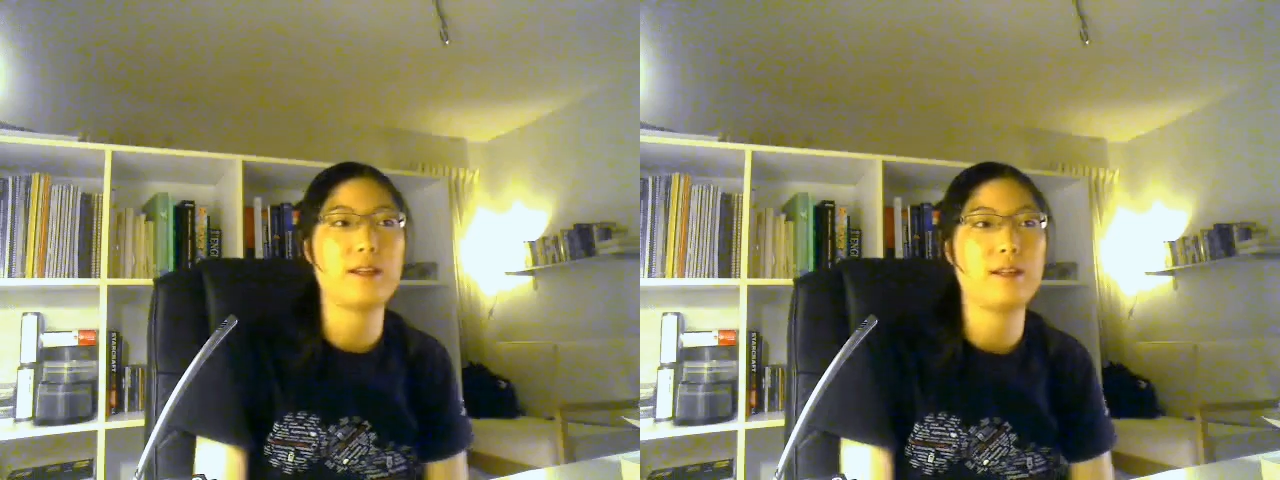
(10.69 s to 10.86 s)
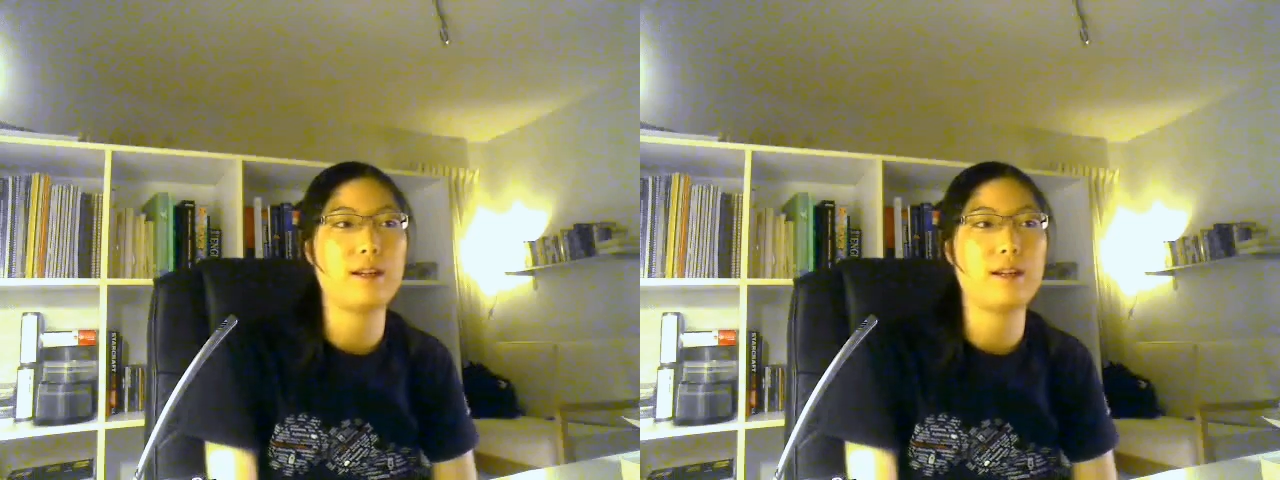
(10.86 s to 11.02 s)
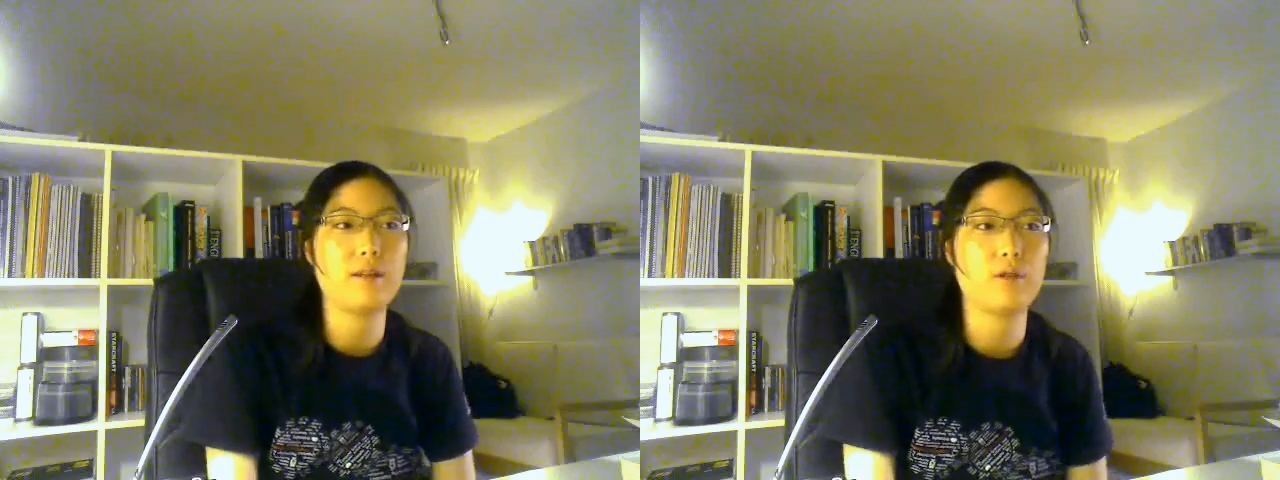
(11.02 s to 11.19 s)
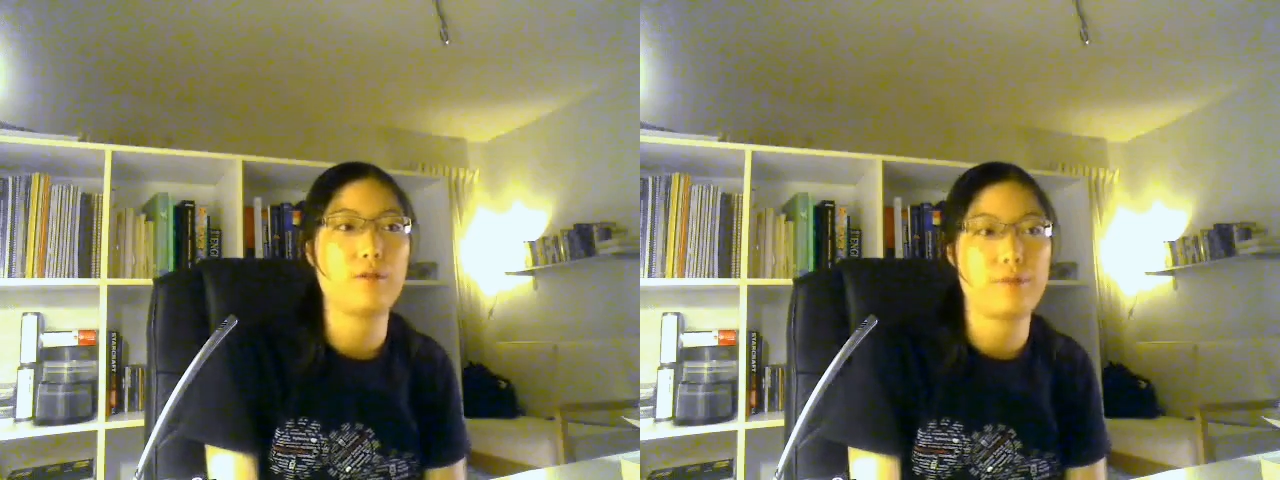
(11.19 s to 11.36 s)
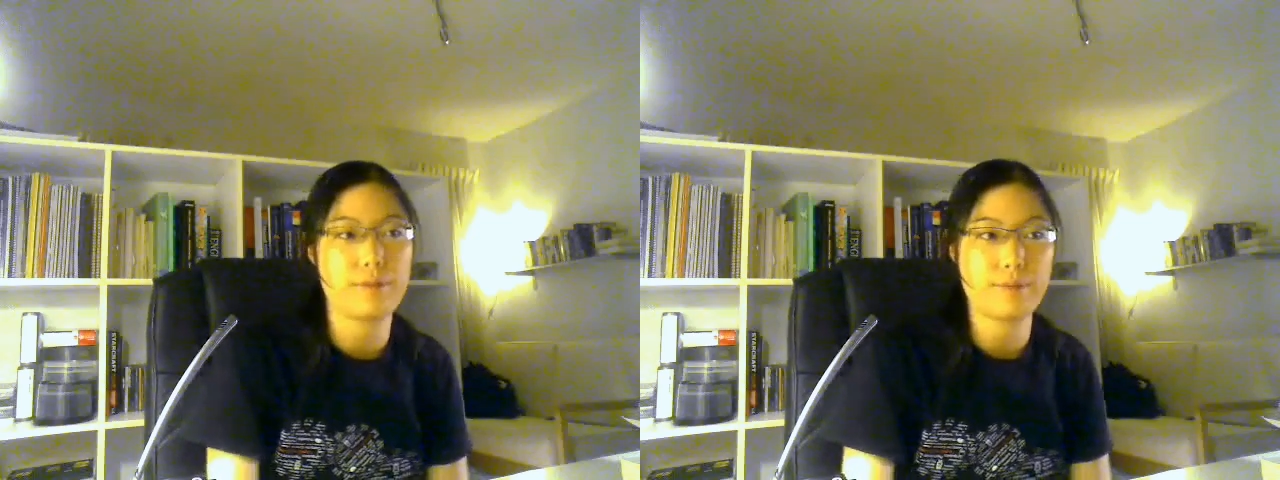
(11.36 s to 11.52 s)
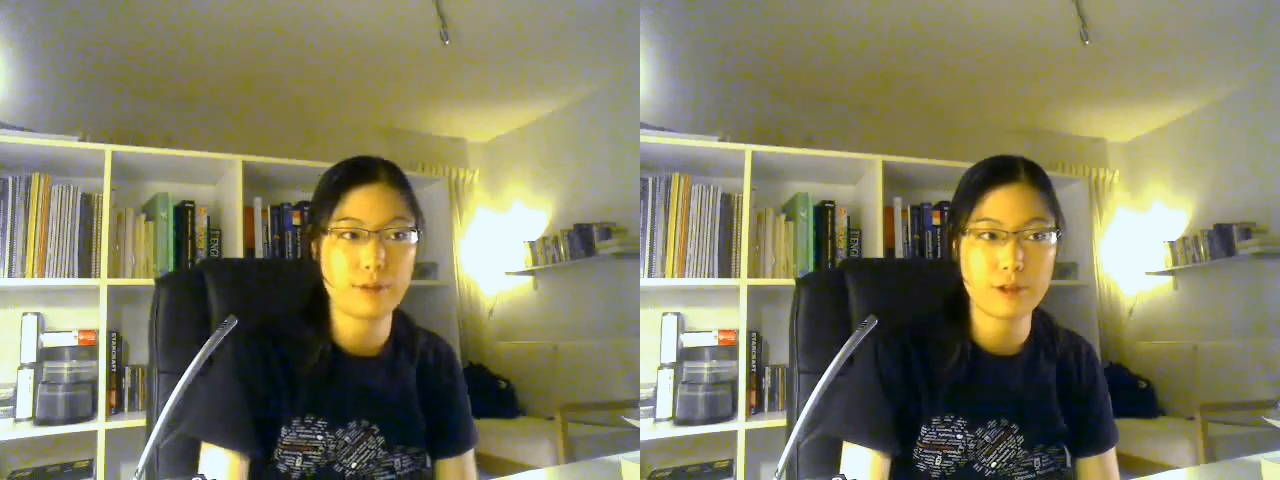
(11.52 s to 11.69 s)
again, I
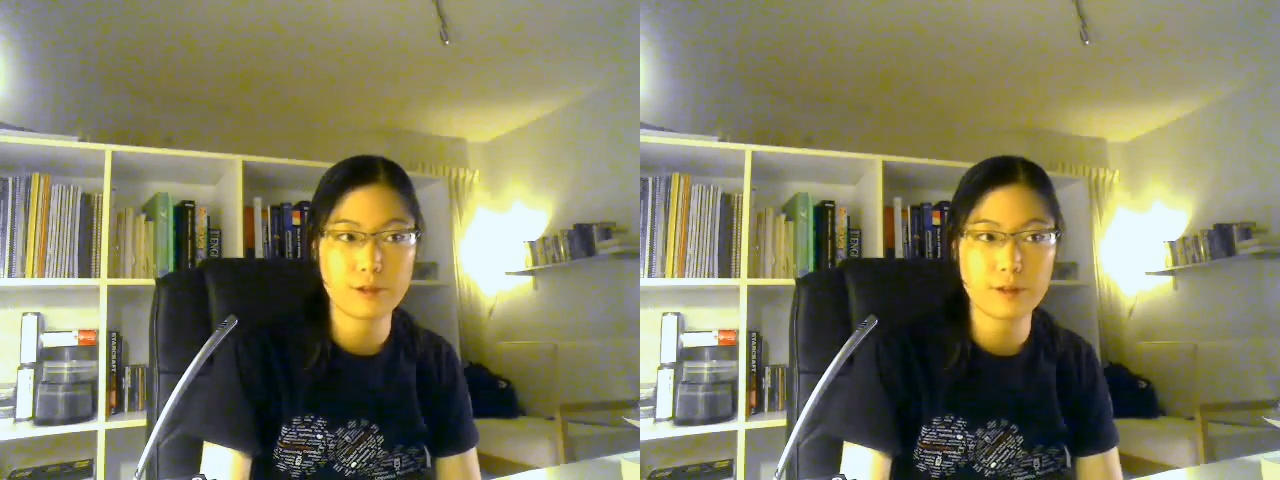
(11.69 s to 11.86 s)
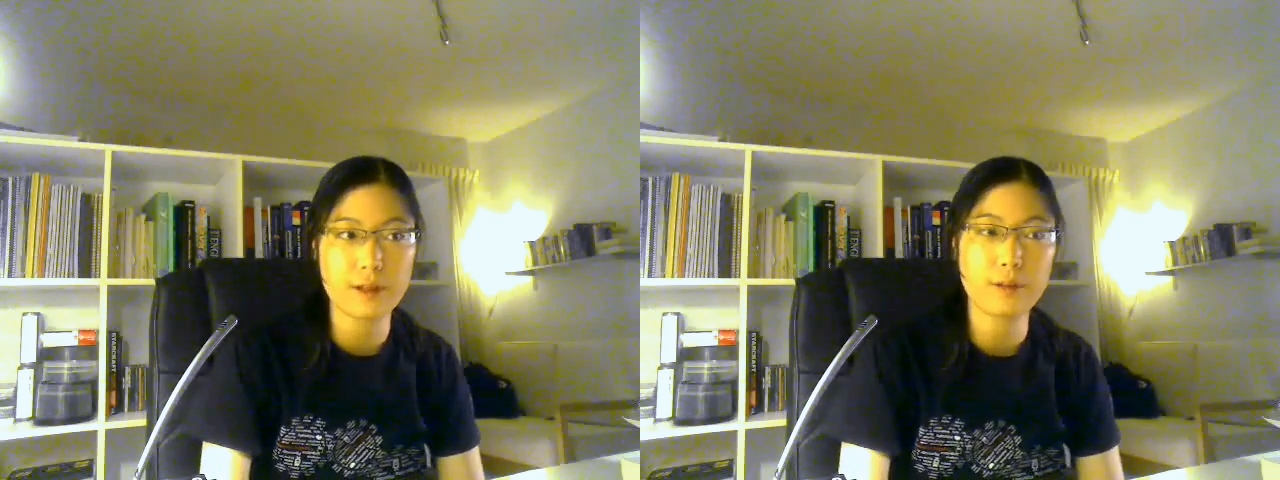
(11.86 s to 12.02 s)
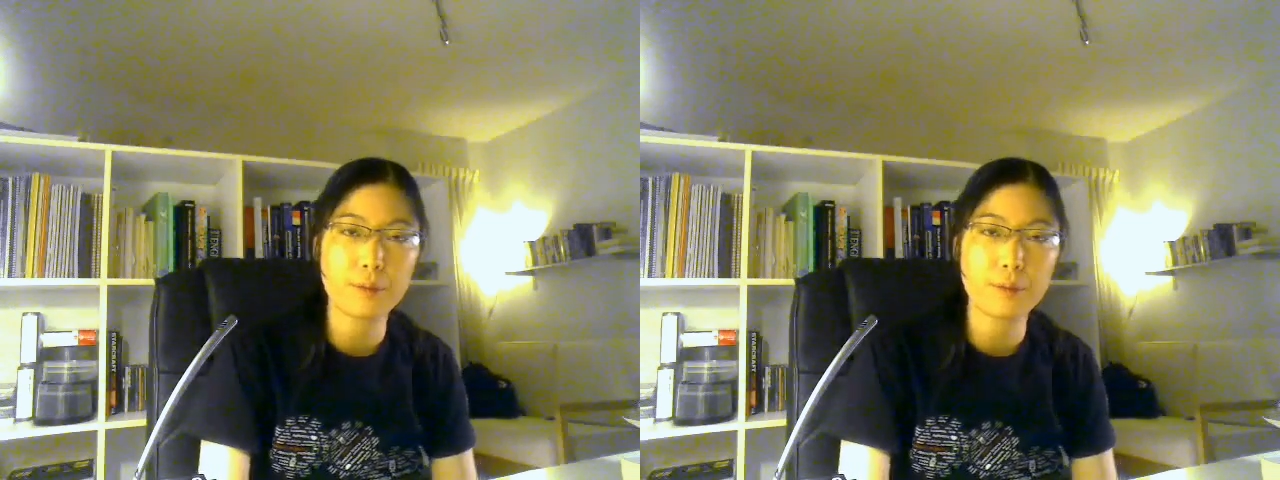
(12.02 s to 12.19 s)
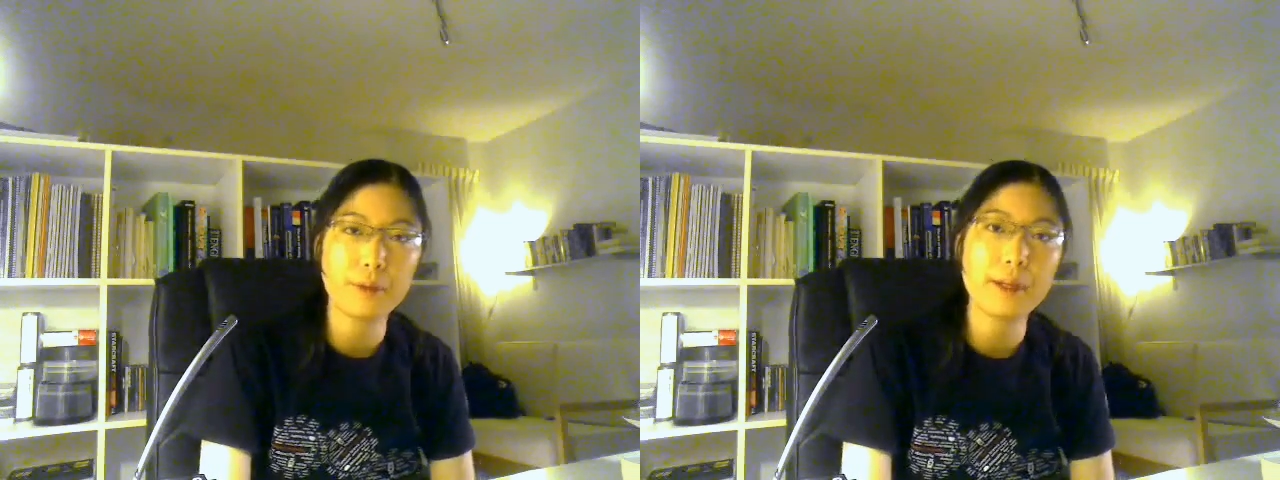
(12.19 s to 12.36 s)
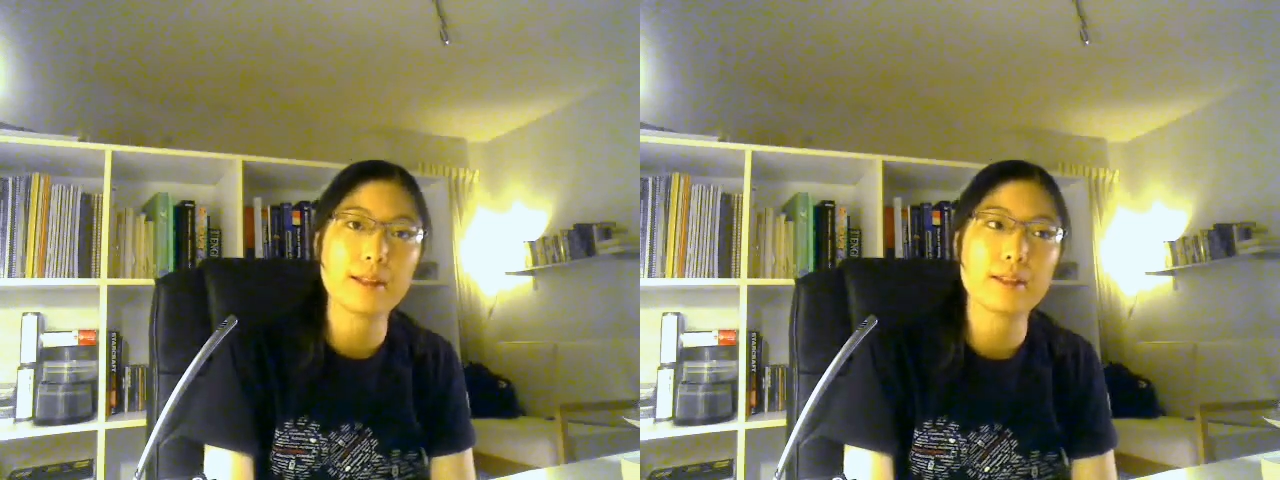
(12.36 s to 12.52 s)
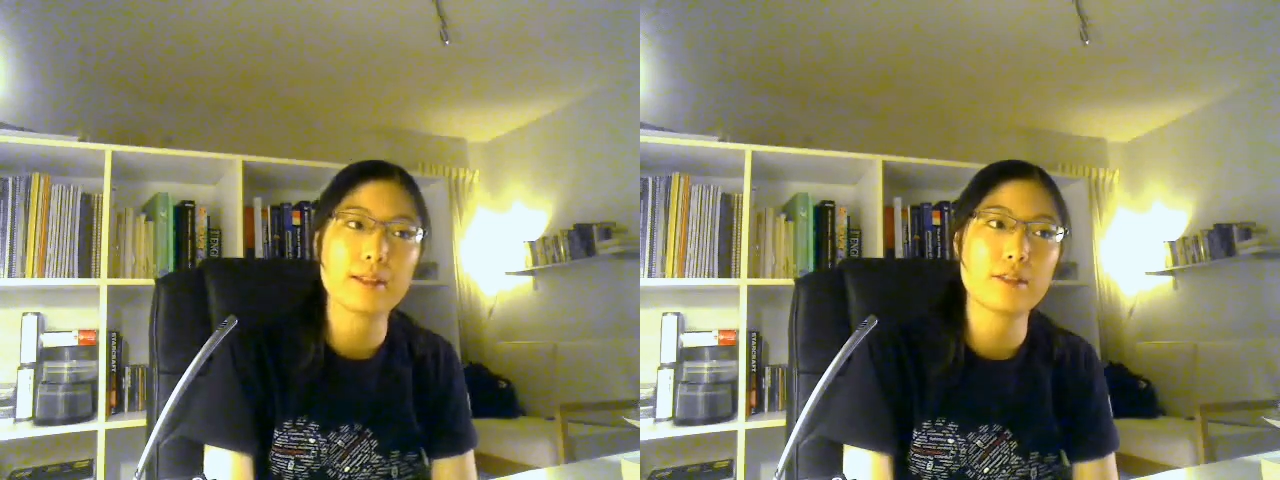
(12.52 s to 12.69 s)
will send you a
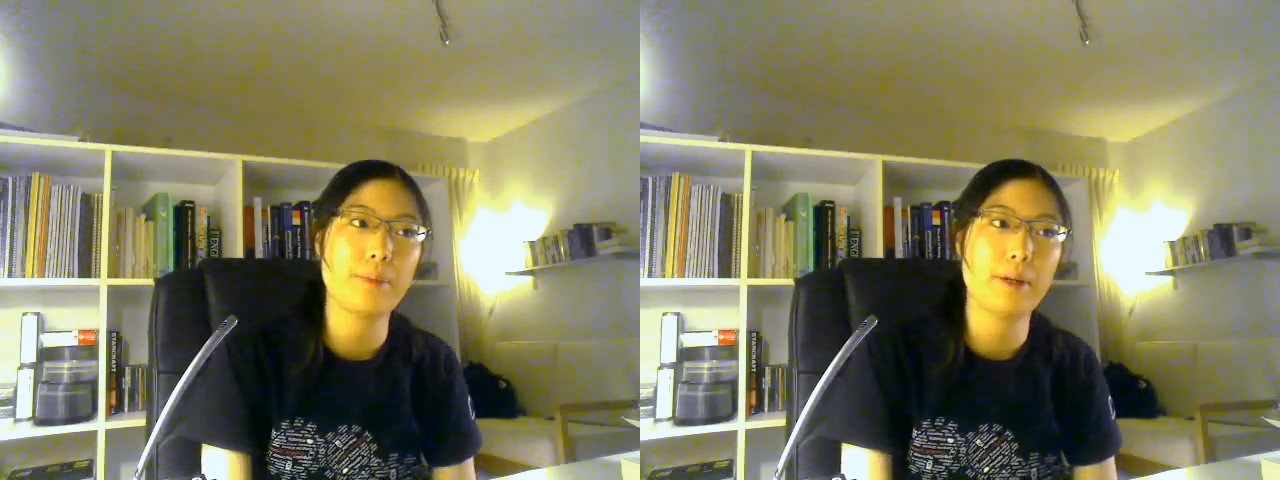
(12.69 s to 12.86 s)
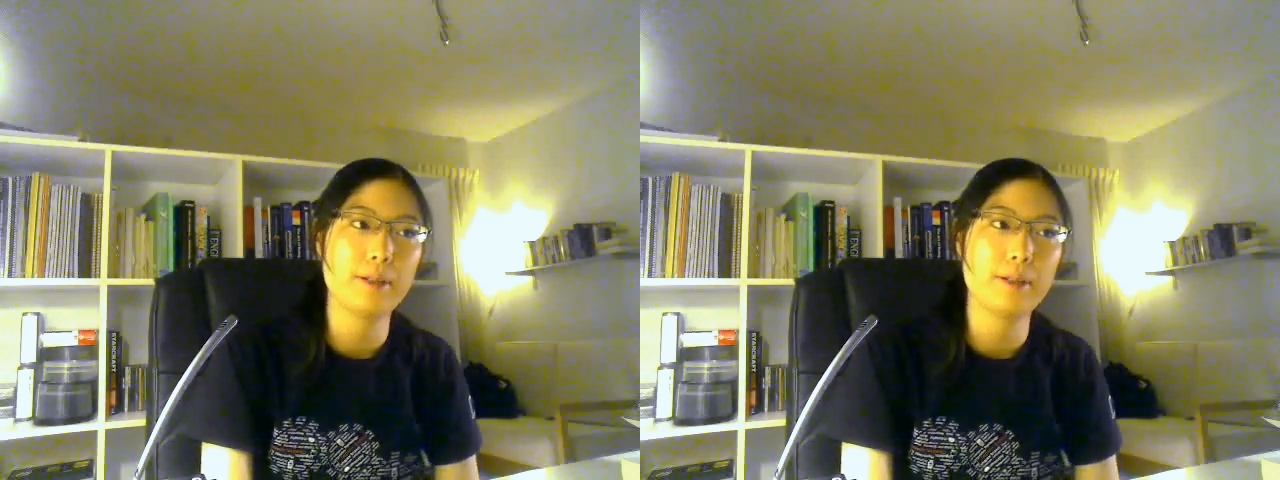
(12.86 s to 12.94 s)
reading list,